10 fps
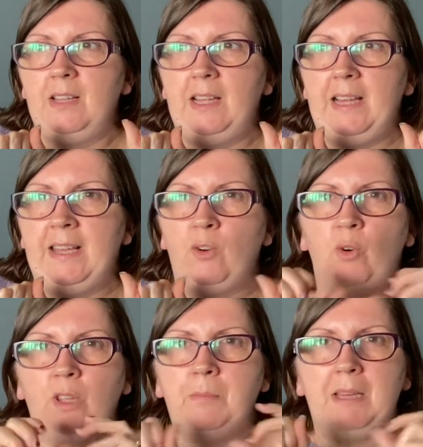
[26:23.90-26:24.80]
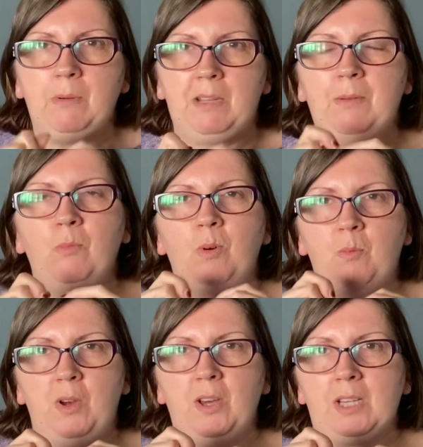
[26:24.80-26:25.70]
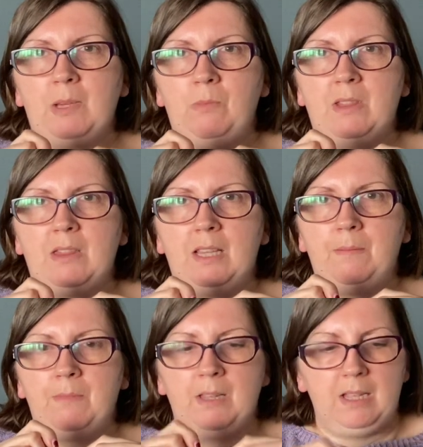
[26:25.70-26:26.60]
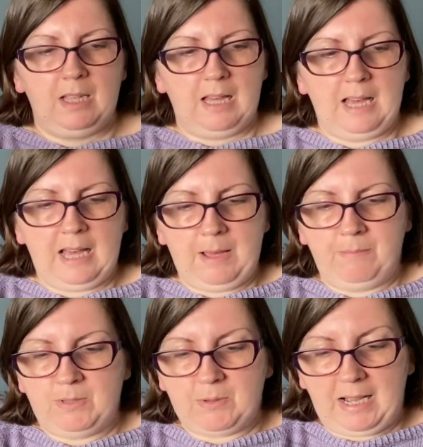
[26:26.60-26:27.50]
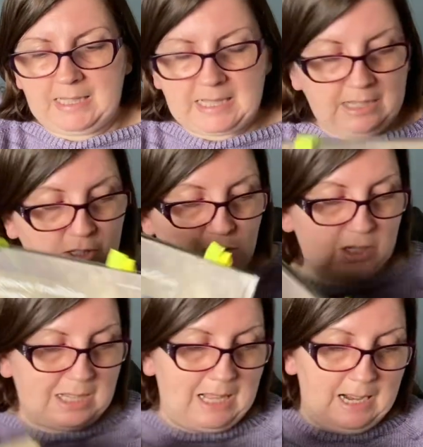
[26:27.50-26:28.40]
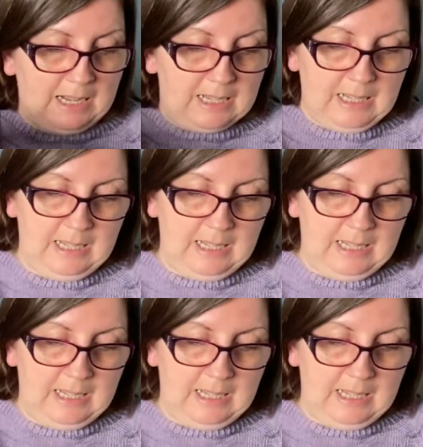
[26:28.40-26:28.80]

annoy me when I'm working with them. So I tend to just like